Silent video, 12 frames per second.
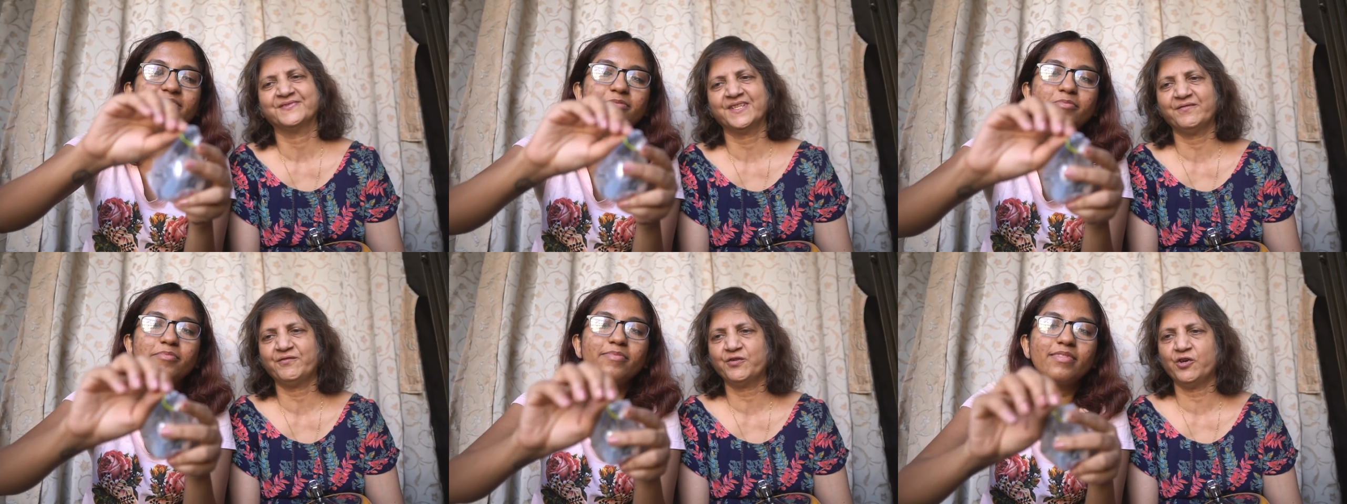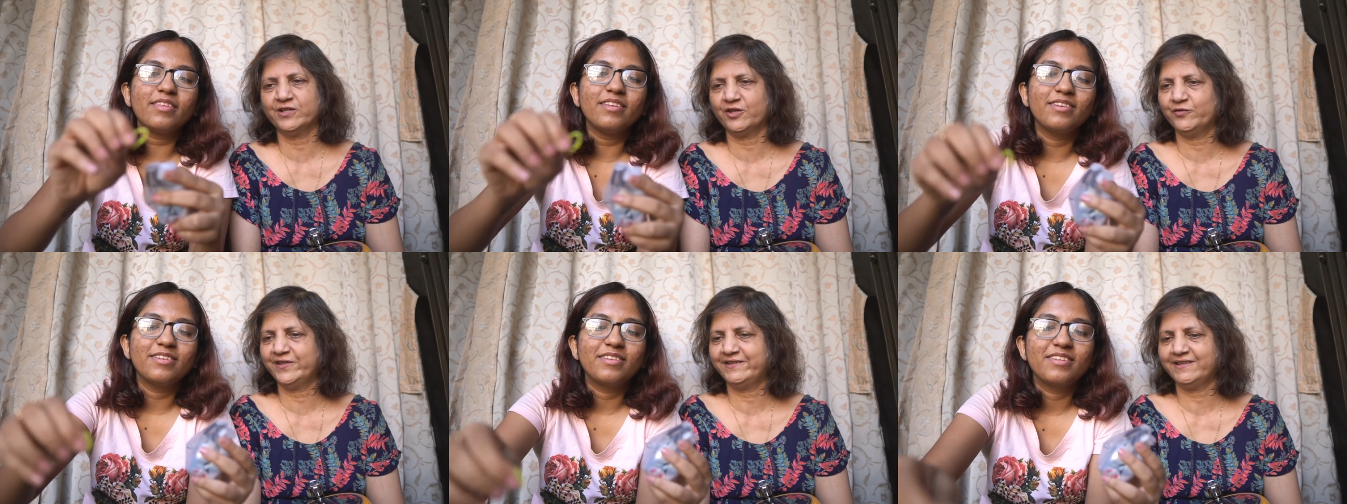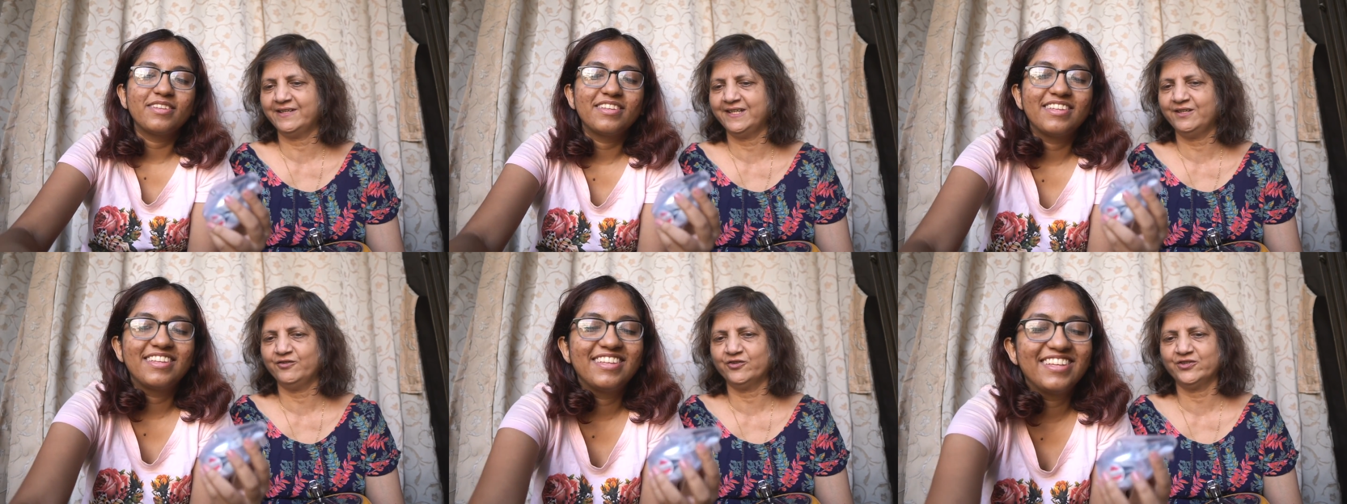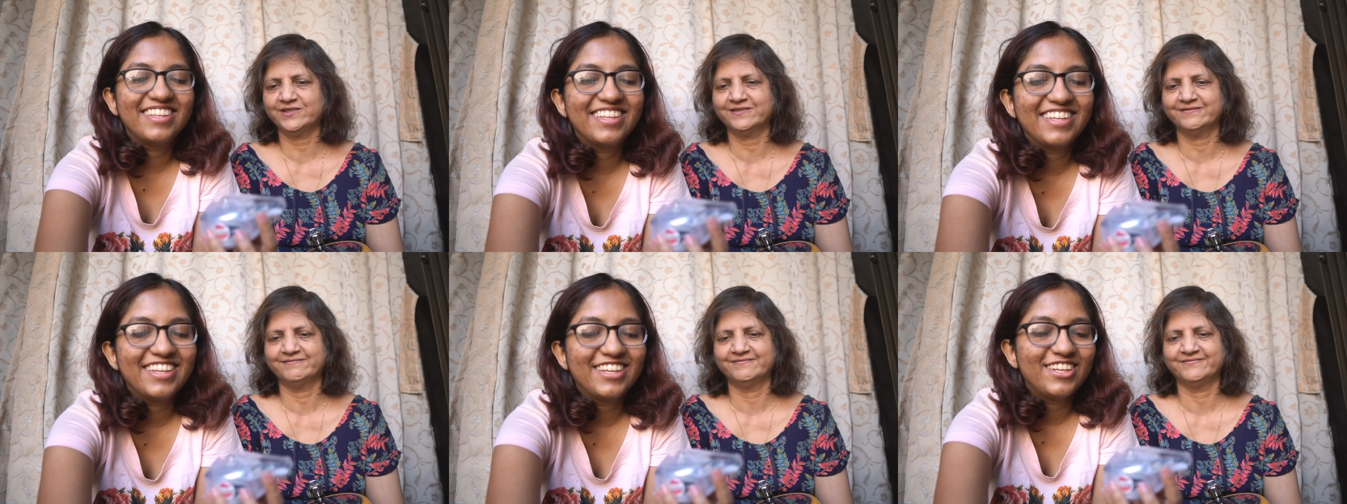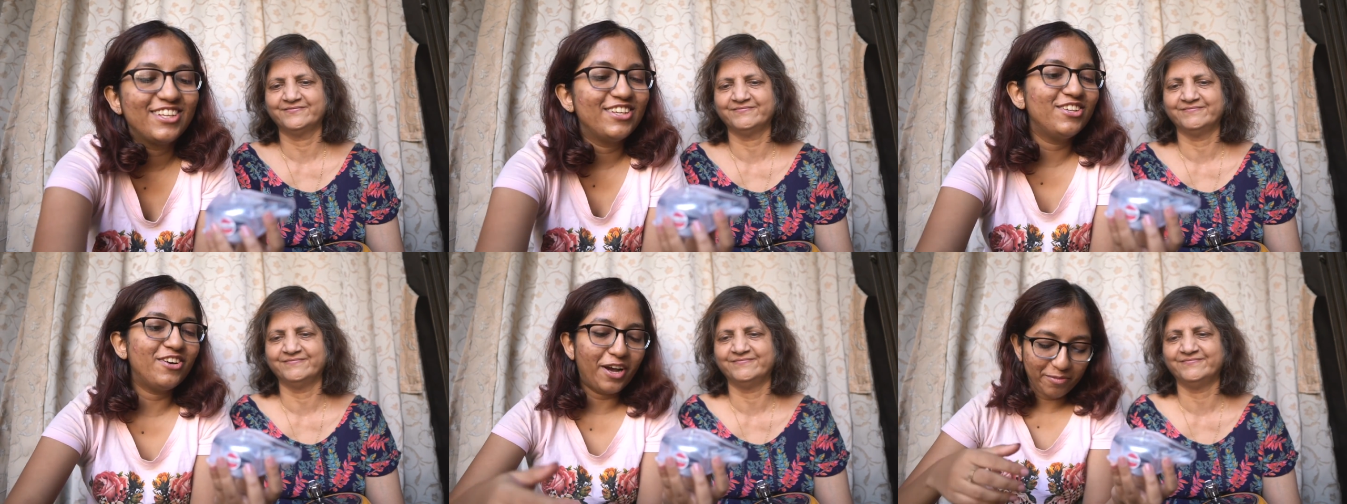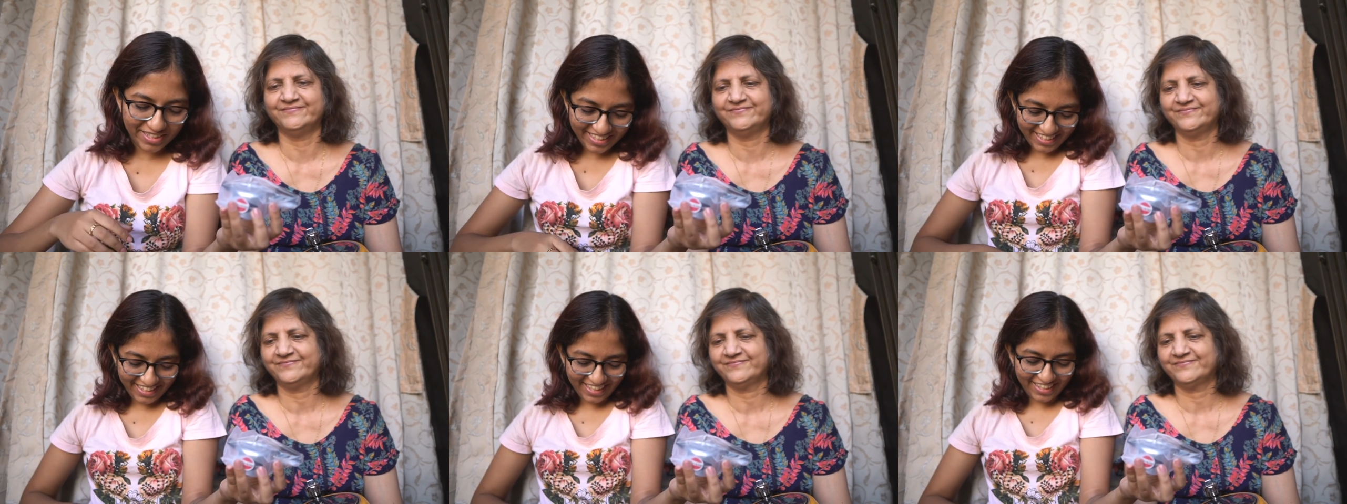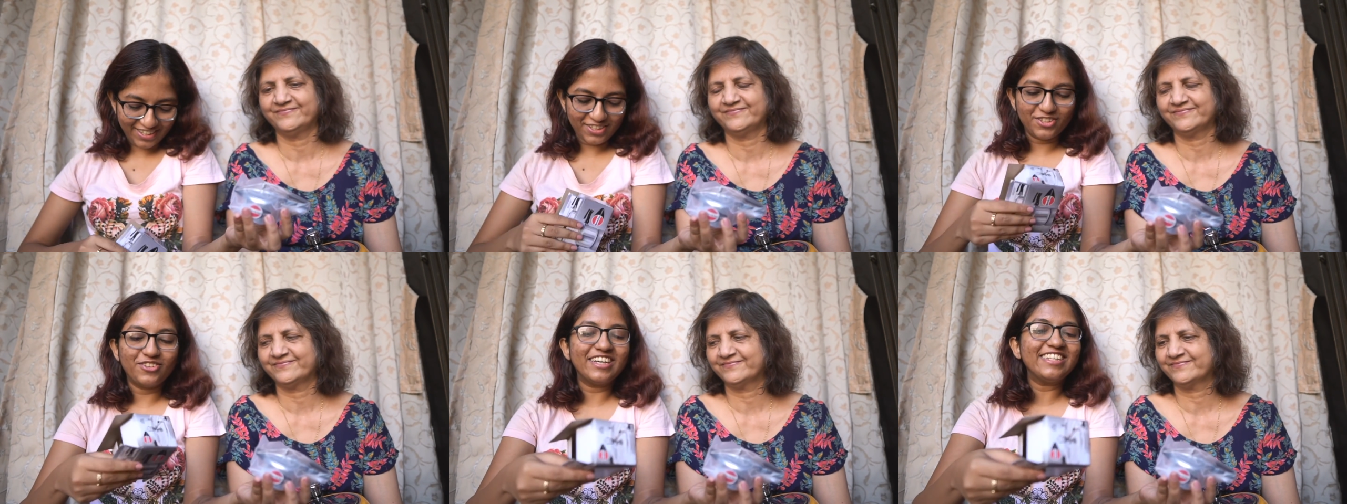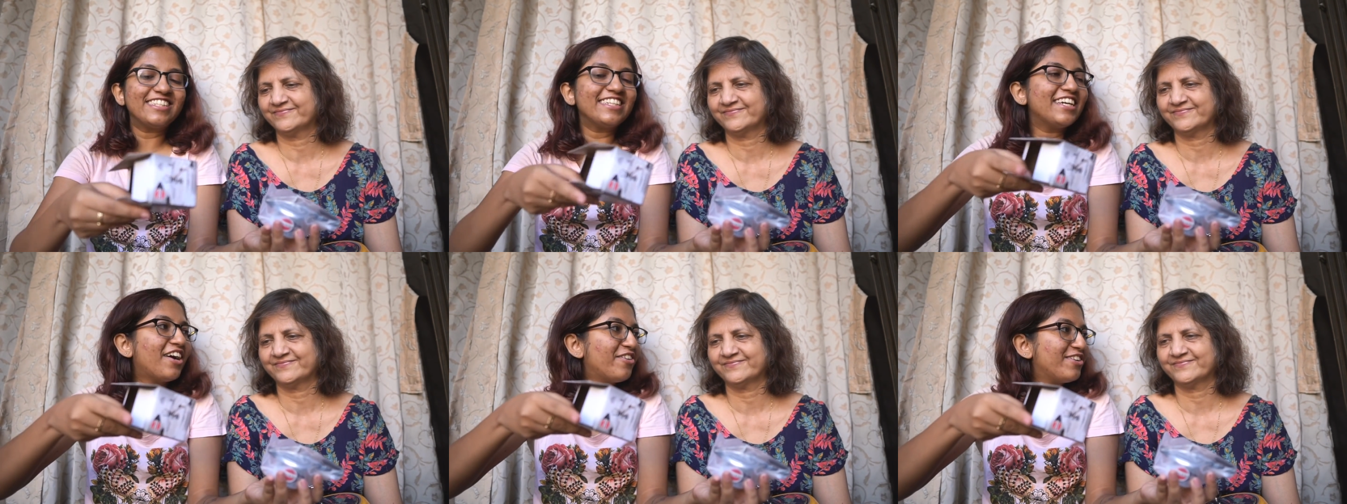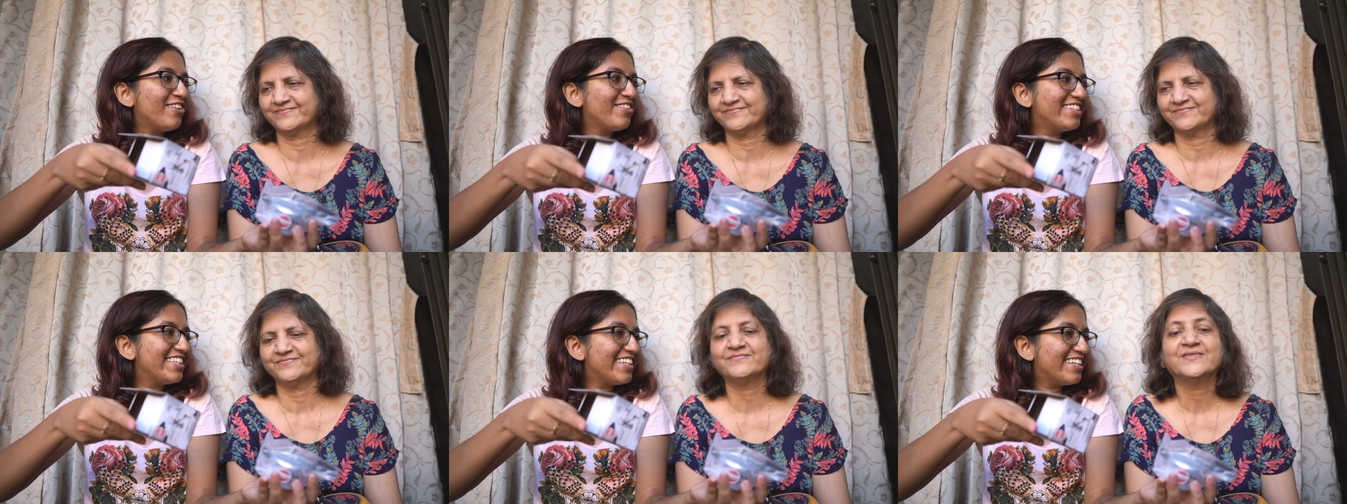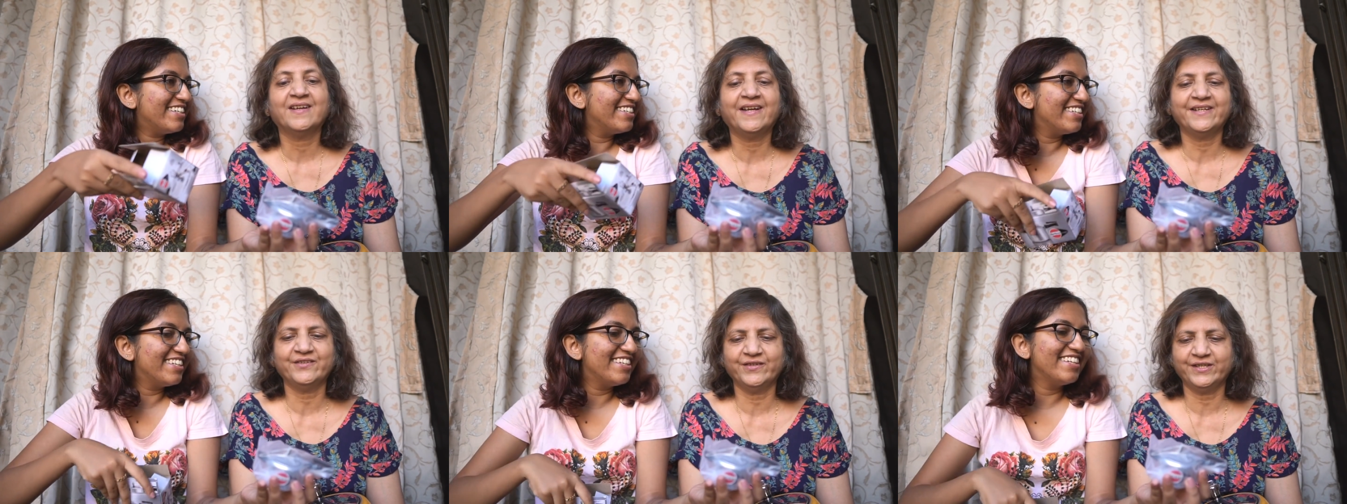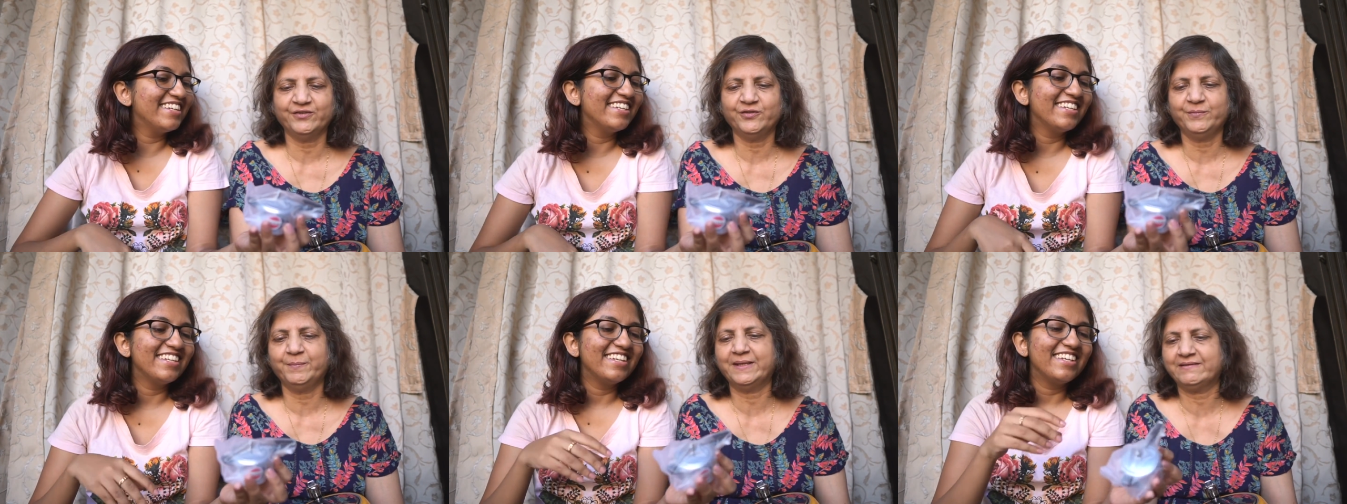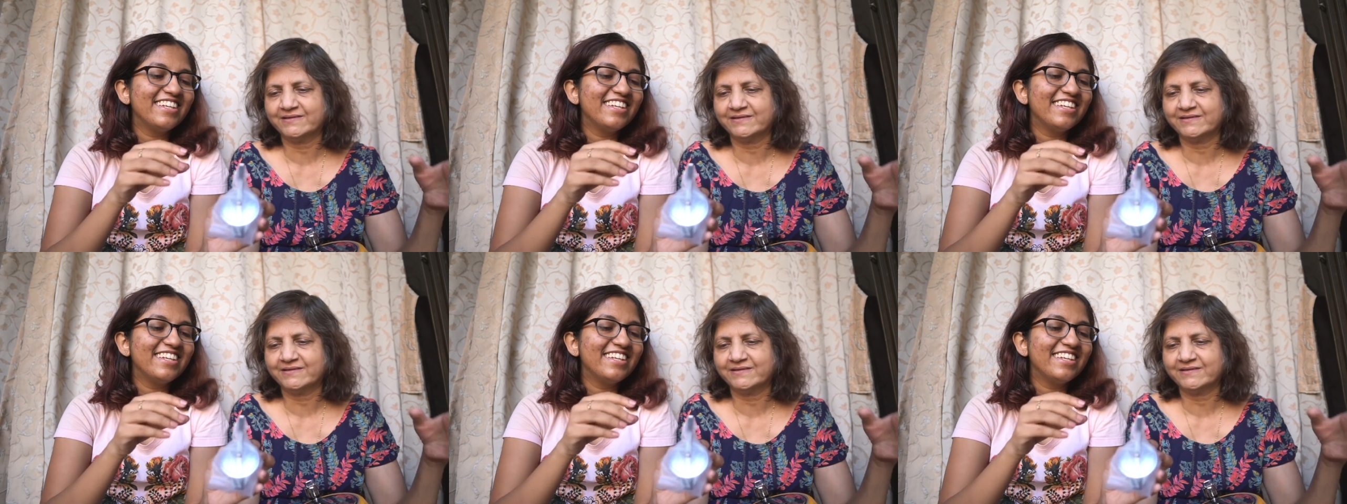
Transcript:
Speaker 1: I forgot how it really looked. No,
Speaker 2: I mean, like, you can see how it looked here. I know, I know. But